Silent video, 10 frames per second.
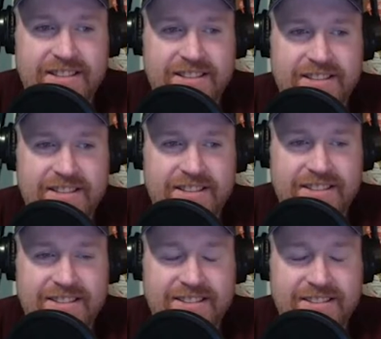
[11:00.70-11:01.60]

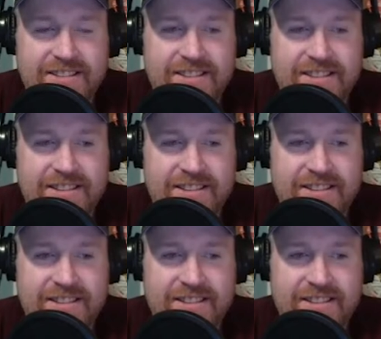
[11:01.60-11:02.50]

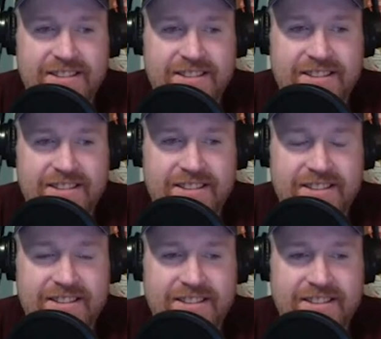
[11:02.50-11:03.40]

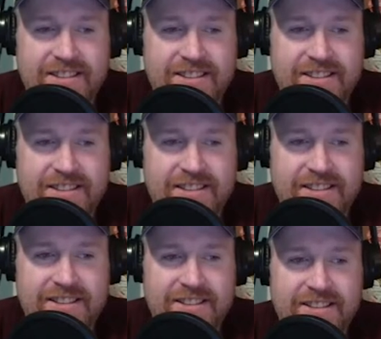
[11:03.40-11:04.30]

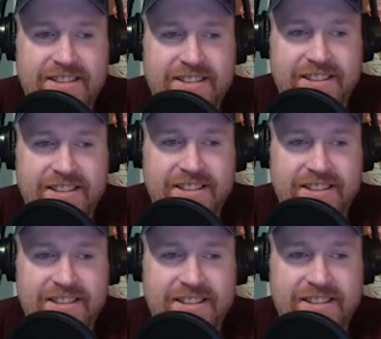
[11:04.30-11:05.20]

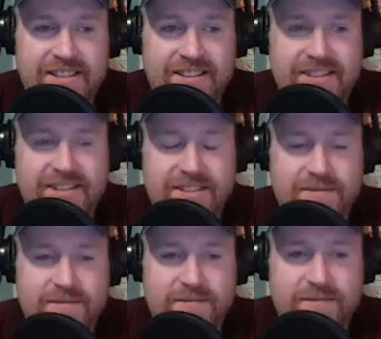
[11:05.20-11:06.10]

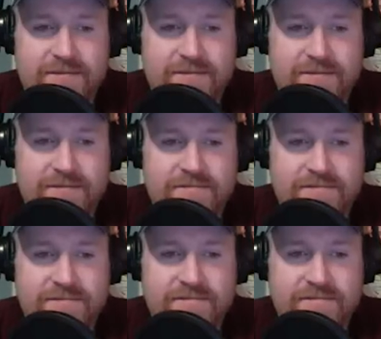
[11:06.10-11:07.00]
[no speech]